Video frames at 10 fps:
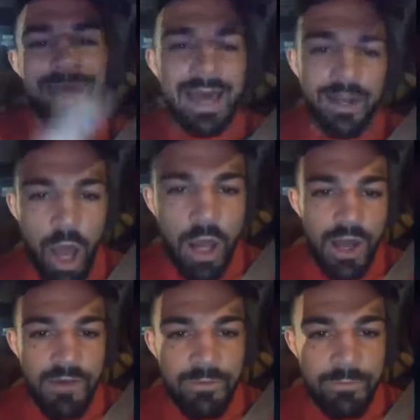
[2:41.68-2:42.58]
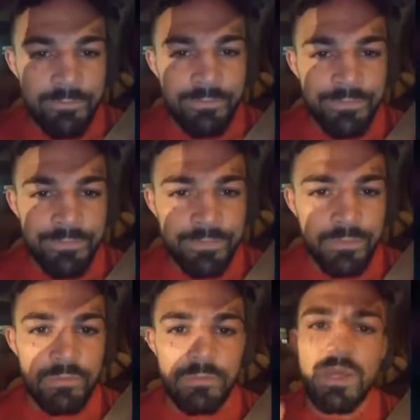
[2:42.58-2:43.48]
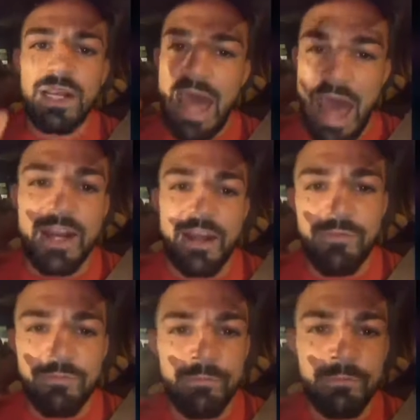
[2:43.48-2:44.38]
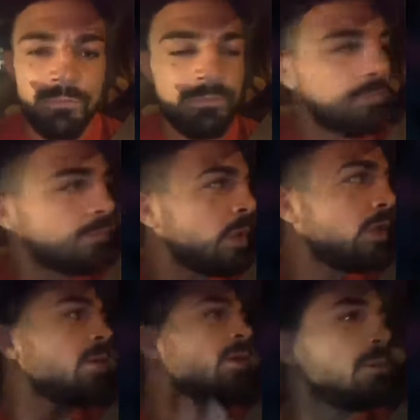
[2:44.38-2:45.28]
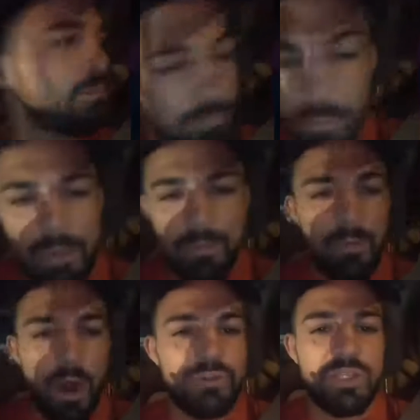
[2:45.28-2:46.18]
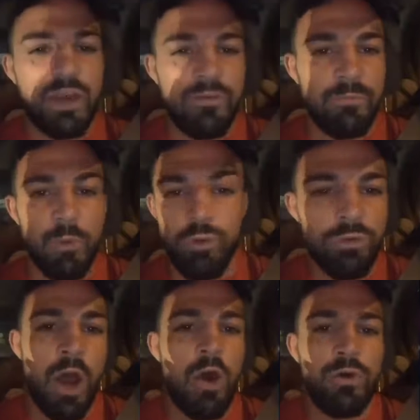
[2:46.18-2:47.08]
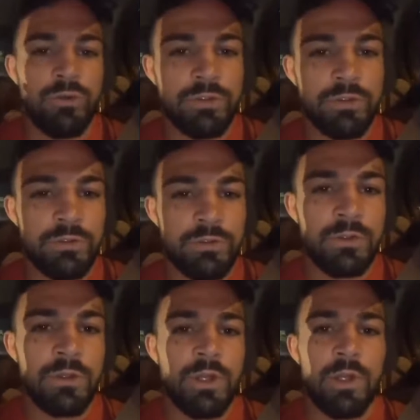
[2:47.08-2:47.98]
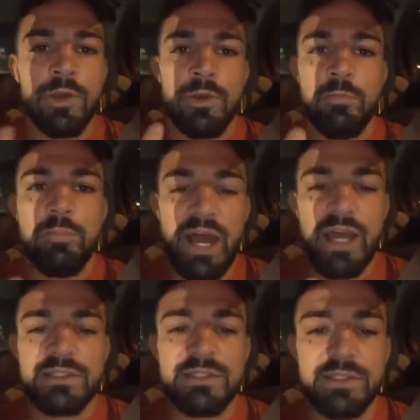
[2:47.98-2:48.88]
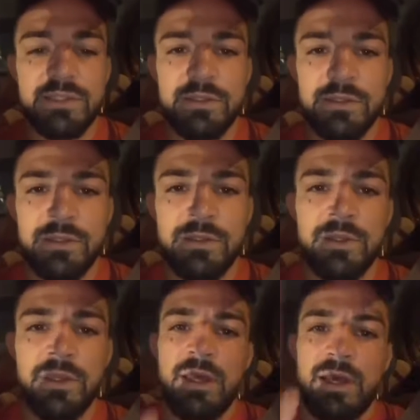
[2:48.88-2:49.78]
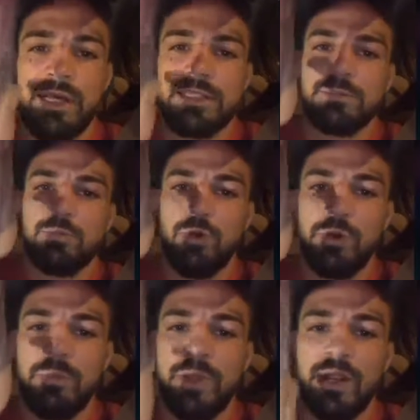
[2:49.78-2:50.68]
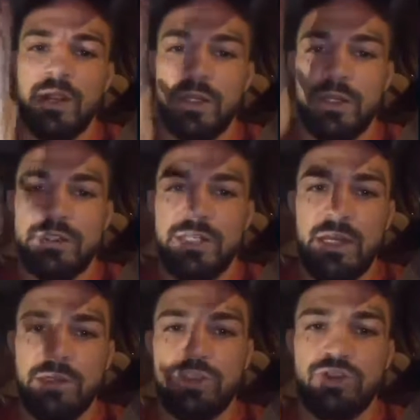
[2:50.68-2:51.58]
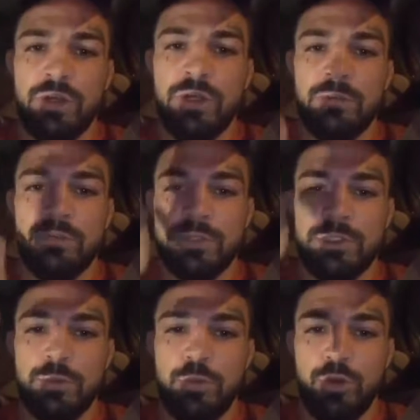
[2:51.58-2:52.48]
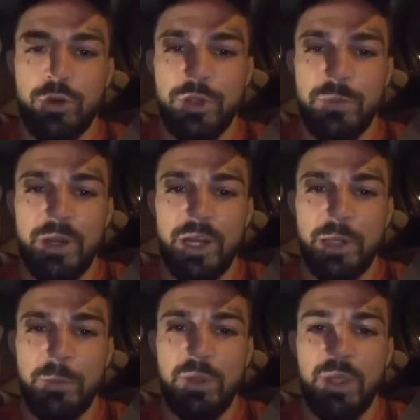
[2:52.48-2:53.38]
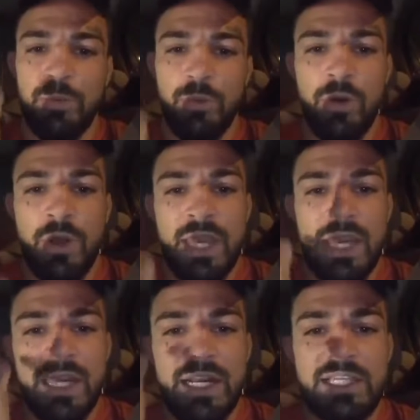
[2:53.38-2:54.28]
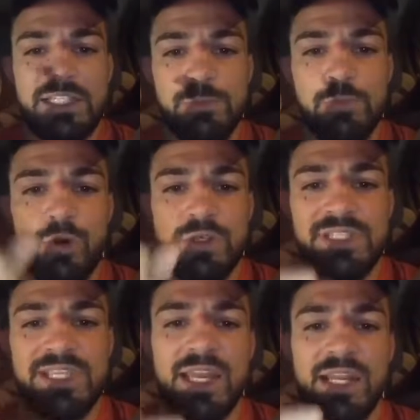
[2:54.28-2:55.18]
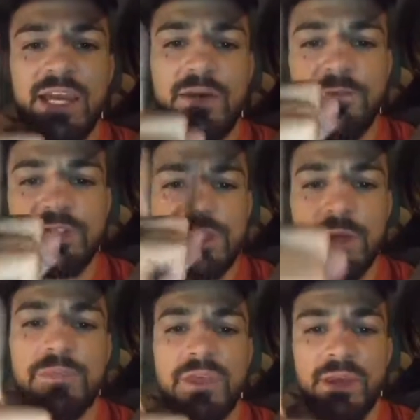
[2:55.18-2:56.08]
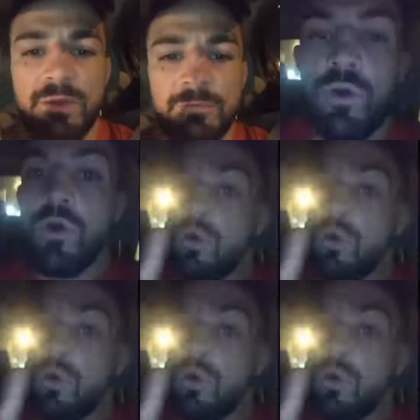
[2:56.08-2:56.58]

Not all of them, a lot of them, maybe most of them, who knows, but I support America, Donald Trump, support the American people, and I support standing up for something,